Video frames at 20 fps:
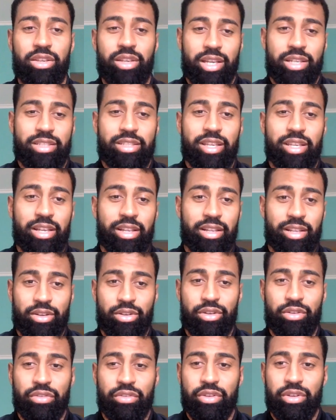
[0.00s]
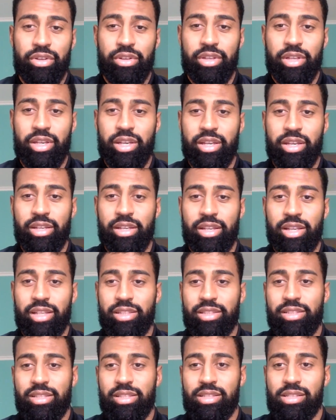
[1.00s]
can tell on the field, yeah. Like
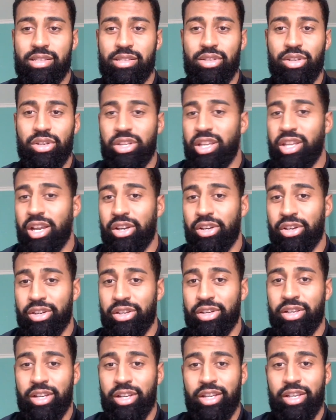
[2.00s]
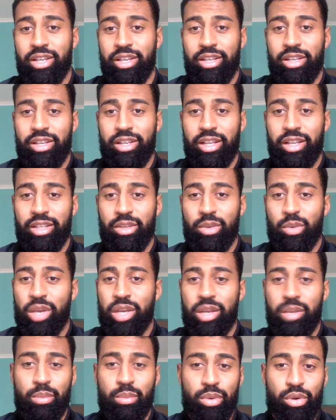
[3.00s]
since they're younger, like the way
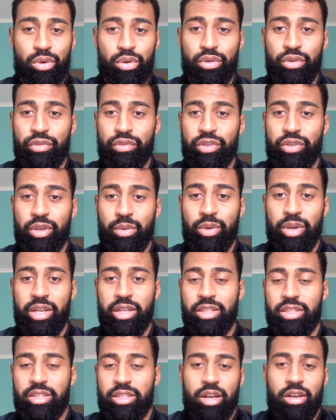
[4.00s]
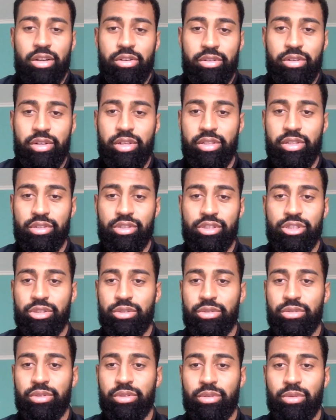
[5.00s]
they move, the way they juggle and
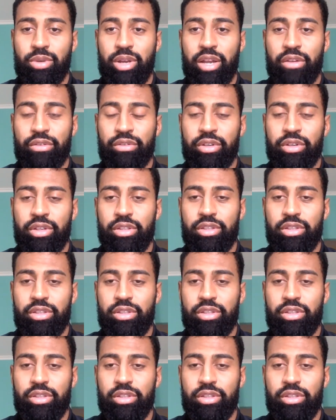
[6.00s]
shoot or whatever,